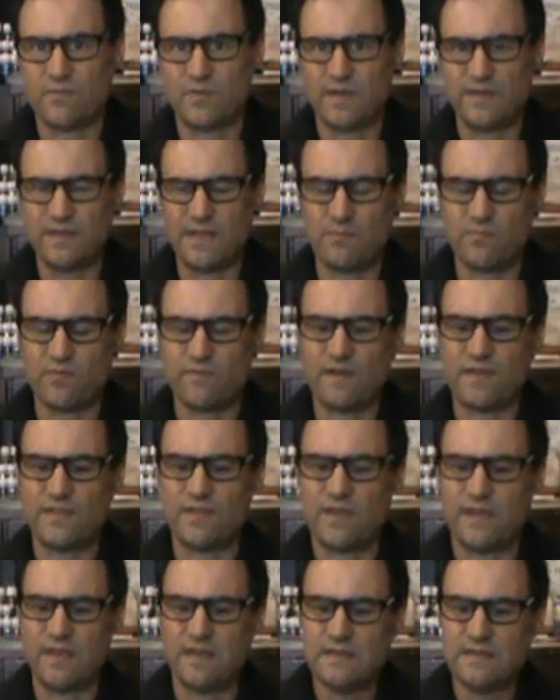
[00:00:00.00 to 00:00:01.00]
number of
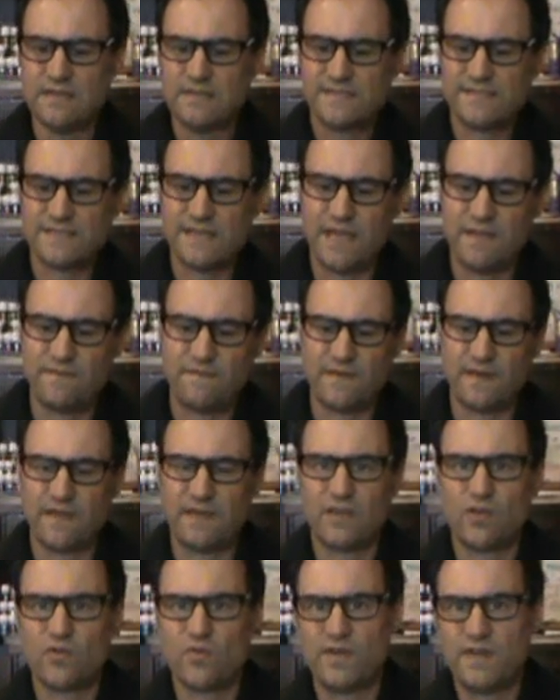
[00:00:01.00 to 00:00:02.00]
other safer
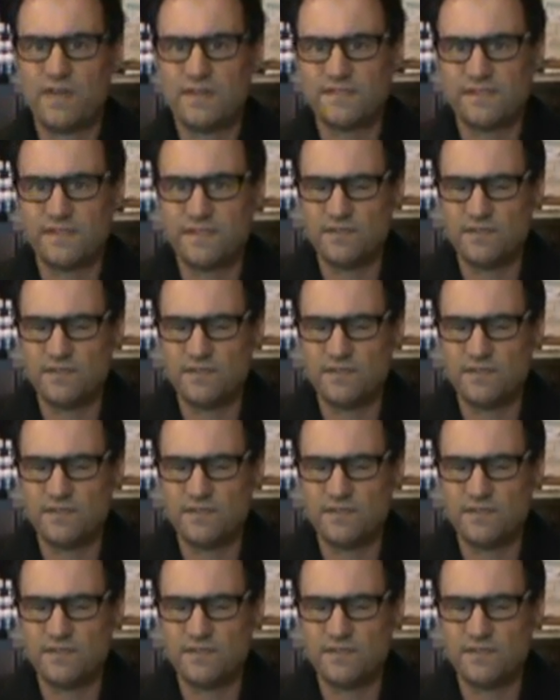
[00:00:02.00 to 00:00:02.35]
ingredients